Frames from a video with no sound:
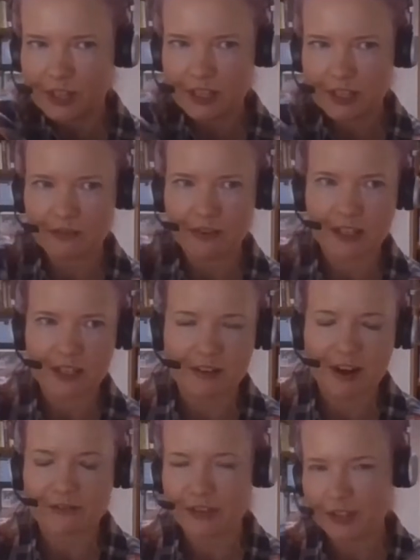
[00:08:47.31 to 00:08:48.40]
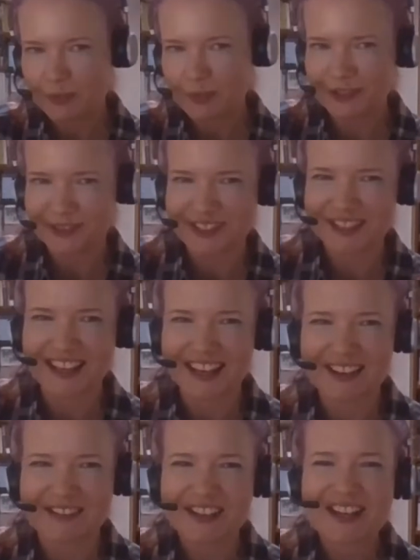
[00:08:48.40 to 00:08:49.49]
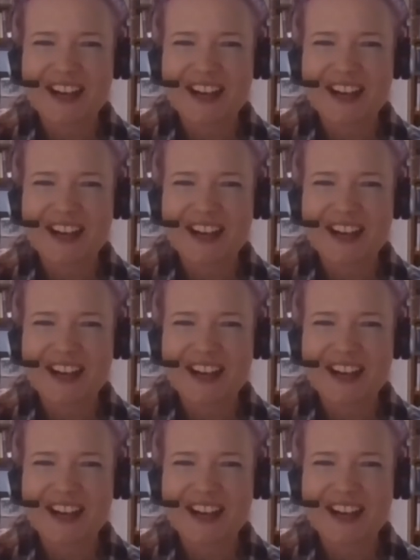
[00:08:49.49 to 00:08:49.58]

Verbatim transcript: kid in a reindeer outfit. He's a bit older than that now.